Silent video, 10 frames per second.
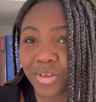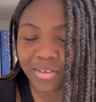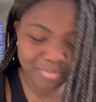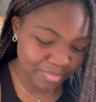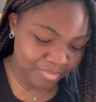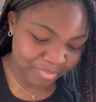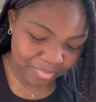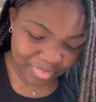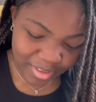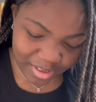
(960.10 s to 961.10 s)
well.
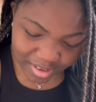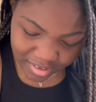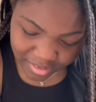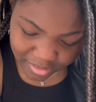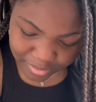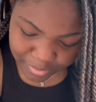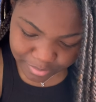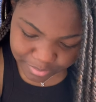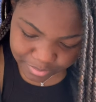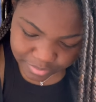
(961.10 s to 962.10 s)
Um,
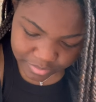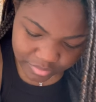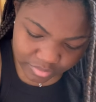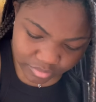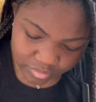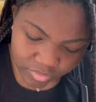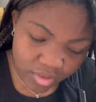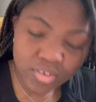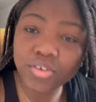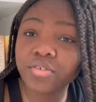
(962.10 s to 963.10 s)

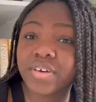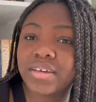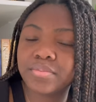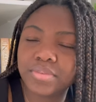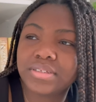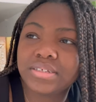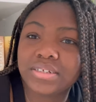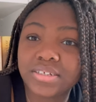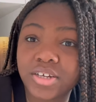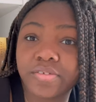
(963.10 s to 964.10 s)
so if I can put the
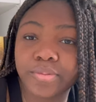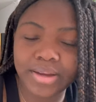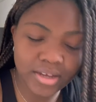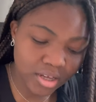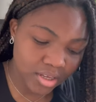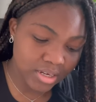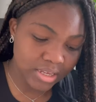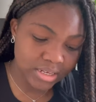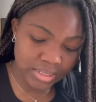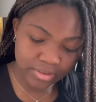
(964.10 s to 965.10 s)
dust cover back on
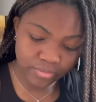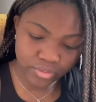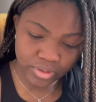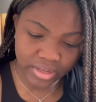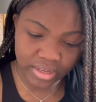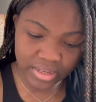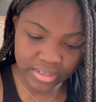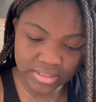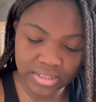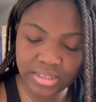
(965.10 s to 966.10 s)
and give you
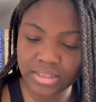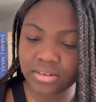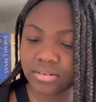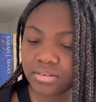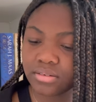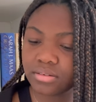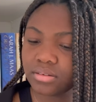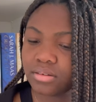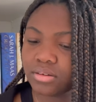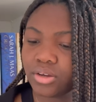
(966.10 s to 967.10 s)
guys a little
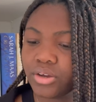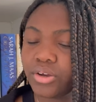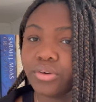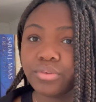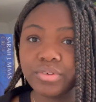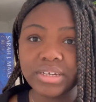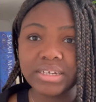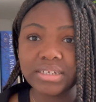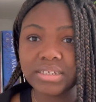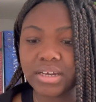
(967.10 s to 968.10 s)

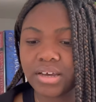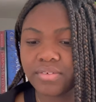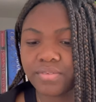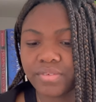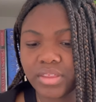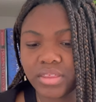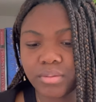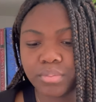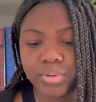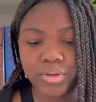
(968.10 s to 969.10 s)
read of the
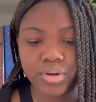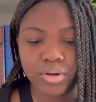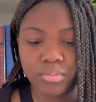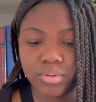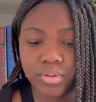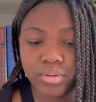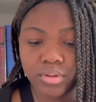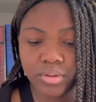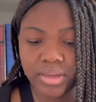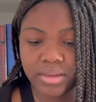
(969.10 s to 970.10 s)
blurb.
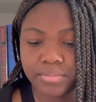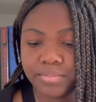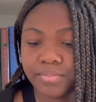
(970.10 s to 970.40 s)
Okay.